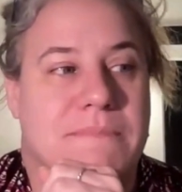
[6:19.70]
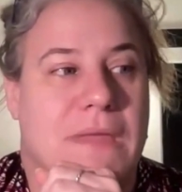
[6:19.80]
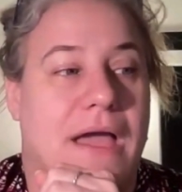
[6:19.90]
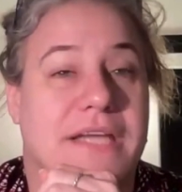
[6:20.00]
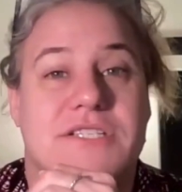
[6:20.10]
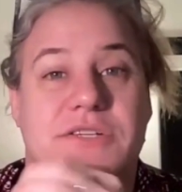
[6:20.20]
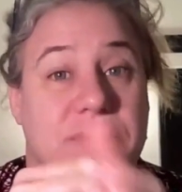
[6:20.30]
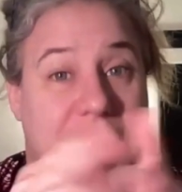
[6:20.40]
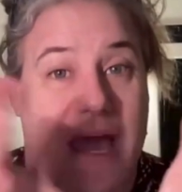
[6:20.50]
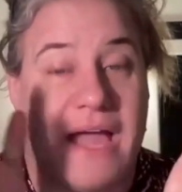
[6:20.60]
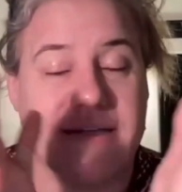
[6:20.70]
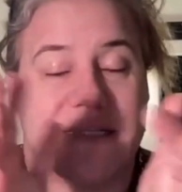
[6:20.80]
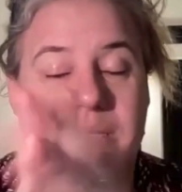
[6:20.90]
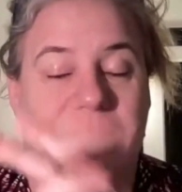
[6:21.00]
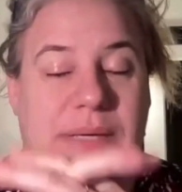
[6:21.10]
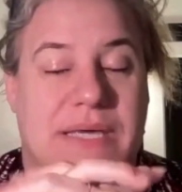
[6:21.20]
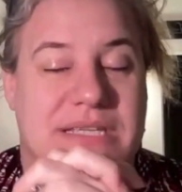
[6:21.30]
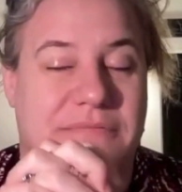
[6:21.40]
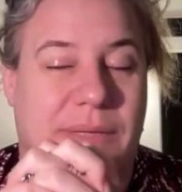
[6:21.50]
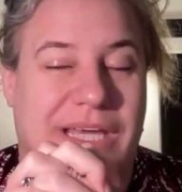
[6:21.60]
I do that because
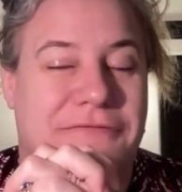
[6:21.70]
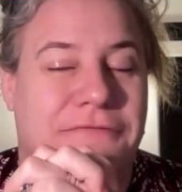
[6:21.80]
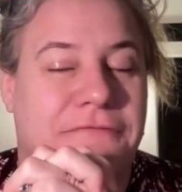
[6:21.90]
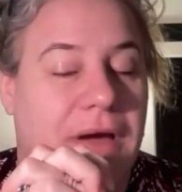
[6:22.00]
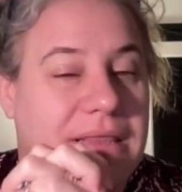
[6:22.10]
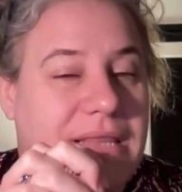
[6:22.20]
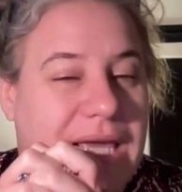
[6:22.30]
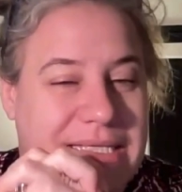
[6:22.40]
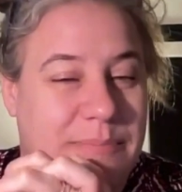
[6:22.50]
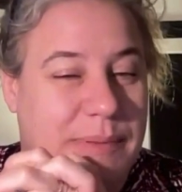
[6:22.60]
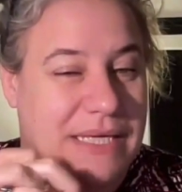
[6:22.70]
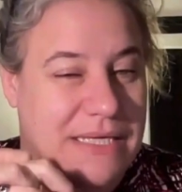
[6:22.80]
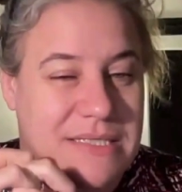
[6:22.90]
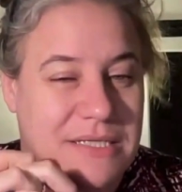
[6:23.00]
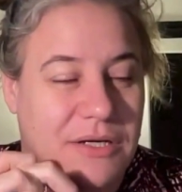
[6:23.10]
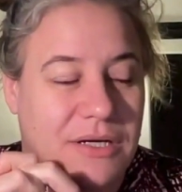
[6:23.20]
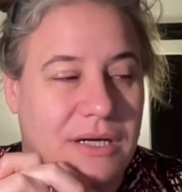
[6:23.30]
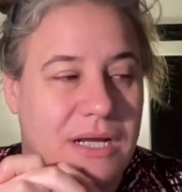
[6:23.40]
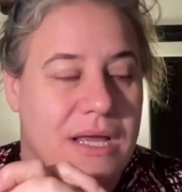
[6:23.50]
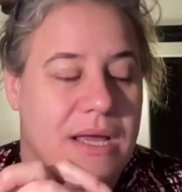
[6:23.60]
I find that to be
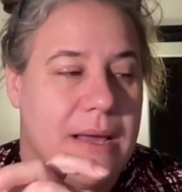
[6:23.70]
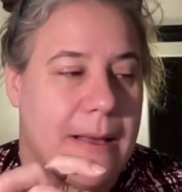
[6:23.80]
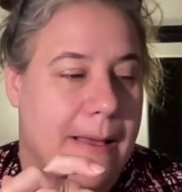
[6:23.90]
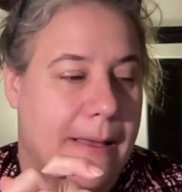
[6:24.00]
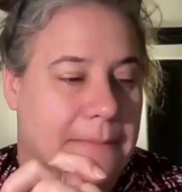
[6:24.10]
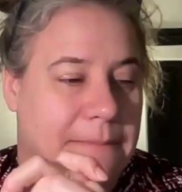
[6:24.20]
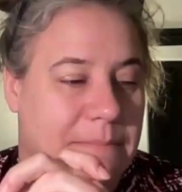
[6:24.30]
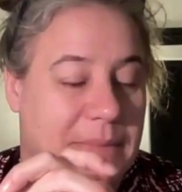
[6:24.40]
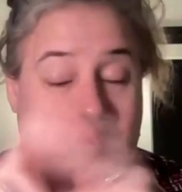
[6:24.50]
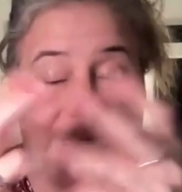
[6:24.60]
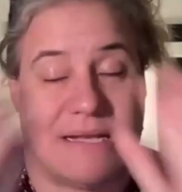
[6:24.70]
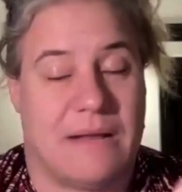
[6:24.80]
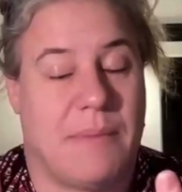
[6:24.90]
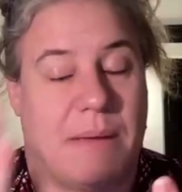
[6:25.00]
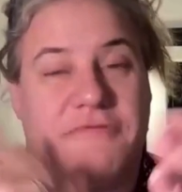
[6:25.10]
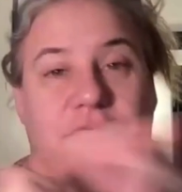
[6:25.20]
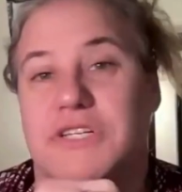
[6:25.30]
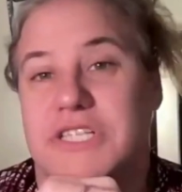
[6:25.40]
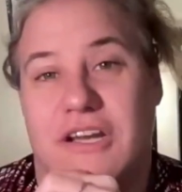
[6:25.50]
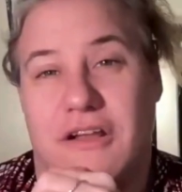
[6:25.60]
easier. Like I said, I'm
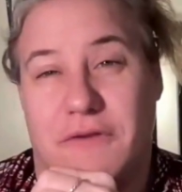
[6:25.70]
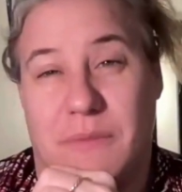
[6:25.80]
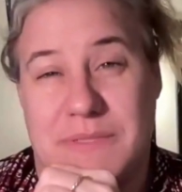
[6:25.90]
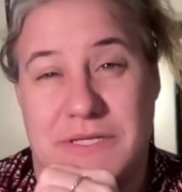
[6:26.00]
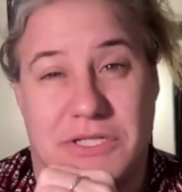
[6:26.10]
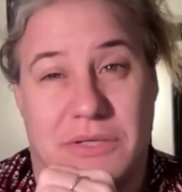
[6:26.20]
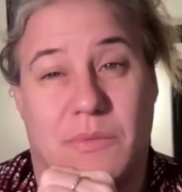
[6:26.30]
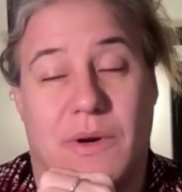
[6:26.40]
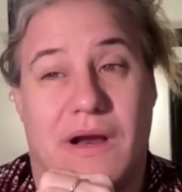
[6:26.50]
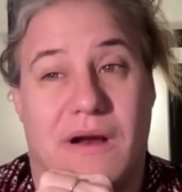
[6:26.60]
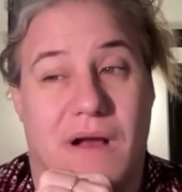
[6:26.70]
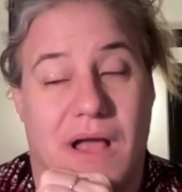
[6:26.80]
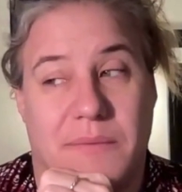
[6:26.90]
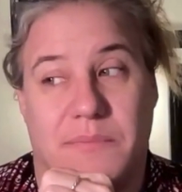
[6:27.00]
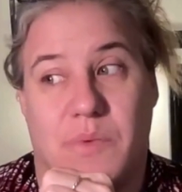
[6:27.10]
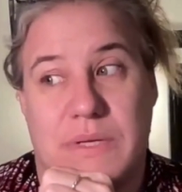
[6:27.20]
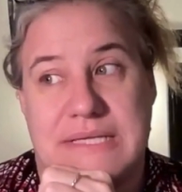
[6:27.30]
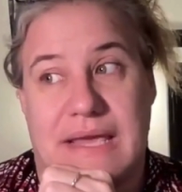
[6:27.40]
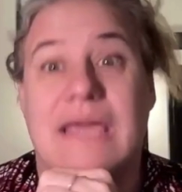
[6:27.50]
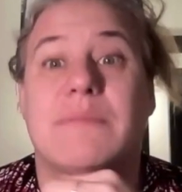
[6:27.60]
fortunate enough in a position where I
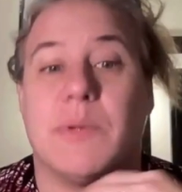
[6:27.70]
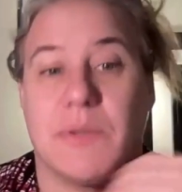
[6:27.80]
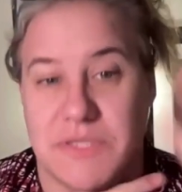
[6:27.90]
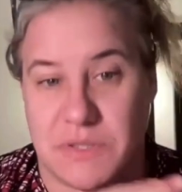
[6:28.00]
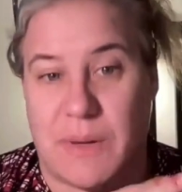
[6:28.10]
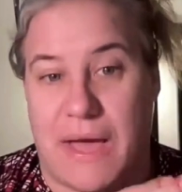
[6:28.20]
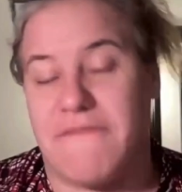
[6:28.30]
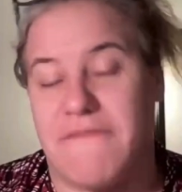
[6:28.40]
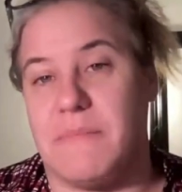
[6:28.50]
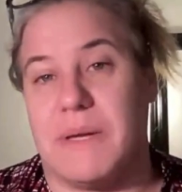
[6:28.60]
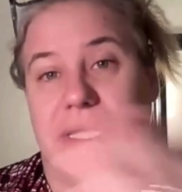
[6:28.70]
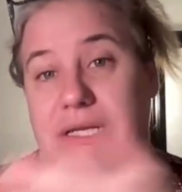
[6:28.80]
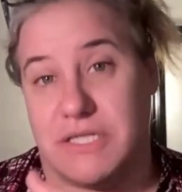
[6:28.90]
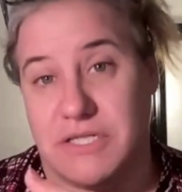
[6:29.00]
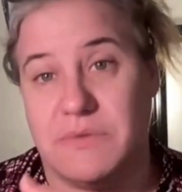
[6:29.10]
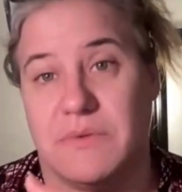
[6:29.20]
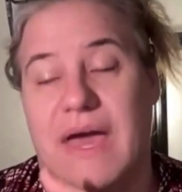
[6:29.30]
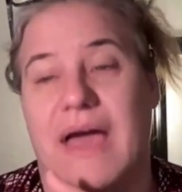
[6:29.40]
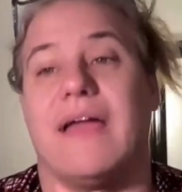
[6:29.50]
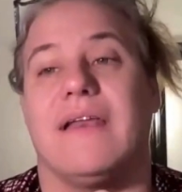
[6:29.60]
was able to have the money to do
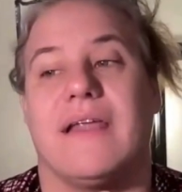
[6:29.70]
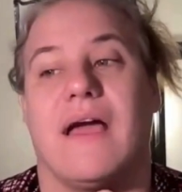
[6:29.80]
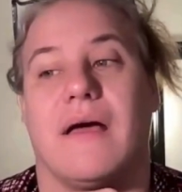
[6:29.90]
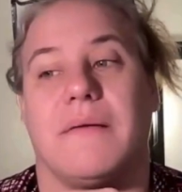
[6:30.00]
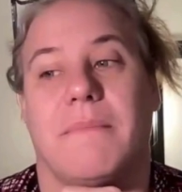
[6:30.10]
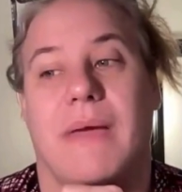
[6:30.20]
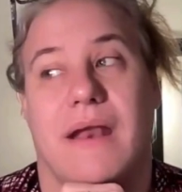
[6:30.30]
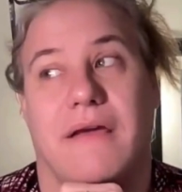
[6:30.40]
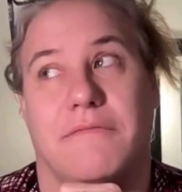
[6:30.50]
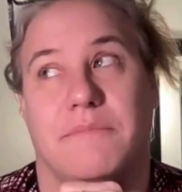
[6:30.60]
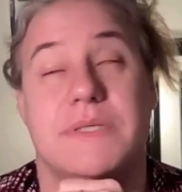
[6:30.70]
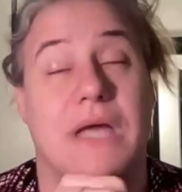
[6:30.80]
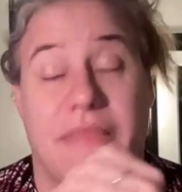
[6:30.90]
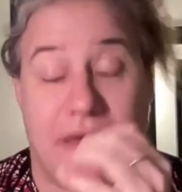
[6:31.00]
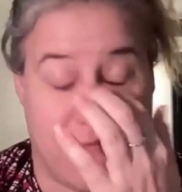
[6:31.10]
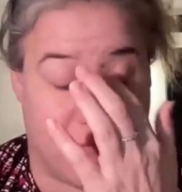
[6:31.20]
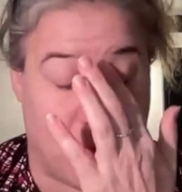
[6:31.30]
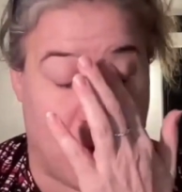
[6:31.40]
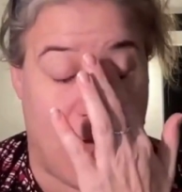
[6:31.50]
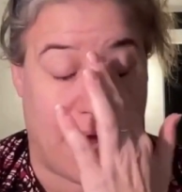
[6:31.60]
that. And I've done that for
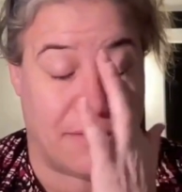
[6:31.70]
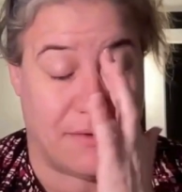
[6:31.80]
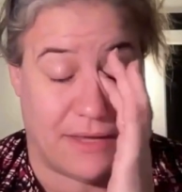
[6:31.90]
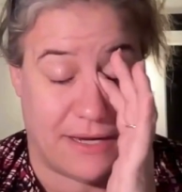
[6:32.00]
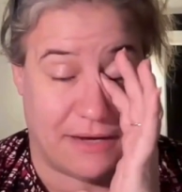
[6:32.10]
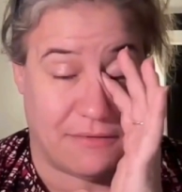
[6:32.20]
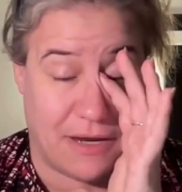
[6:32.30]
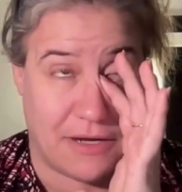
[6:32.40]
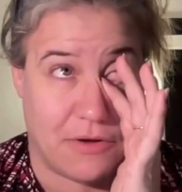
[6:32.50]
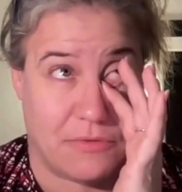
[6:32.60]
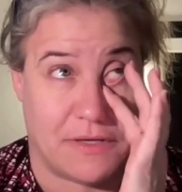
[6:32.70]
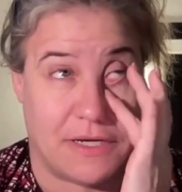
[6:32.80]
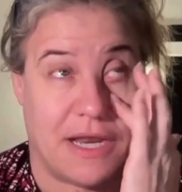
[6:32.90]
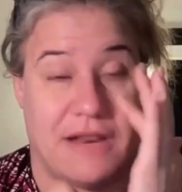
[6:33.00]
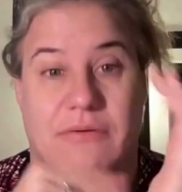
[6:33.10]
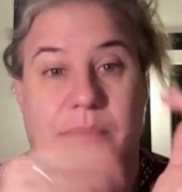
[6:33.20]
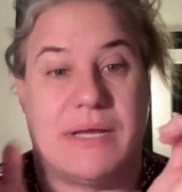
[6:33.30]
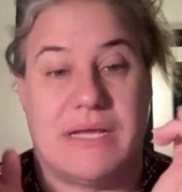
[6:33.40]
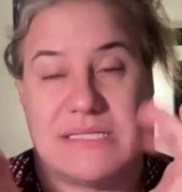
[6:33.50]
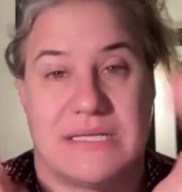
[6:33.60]
a while. And I know that not
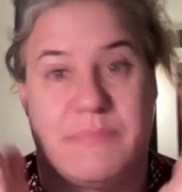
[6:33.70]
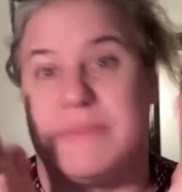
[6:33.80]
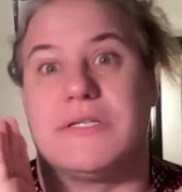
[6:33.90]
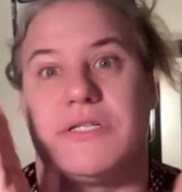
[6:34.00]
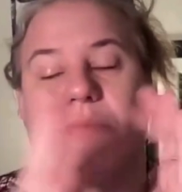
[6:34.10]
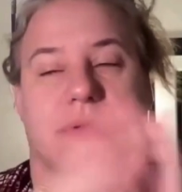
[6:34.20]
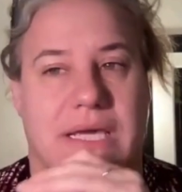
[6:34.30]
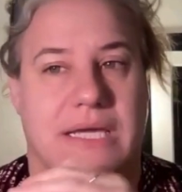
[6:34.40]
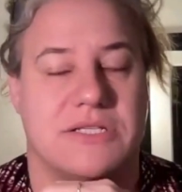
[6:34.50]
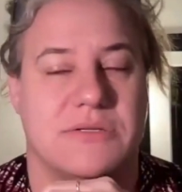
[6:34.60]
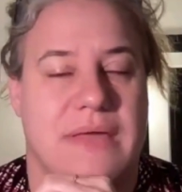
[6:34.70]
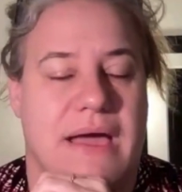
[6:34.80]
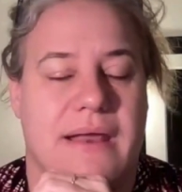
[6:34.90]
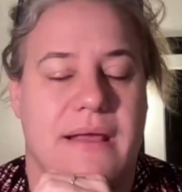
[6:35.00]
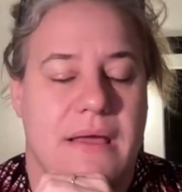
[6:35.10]
everybody is in a position where they can do that.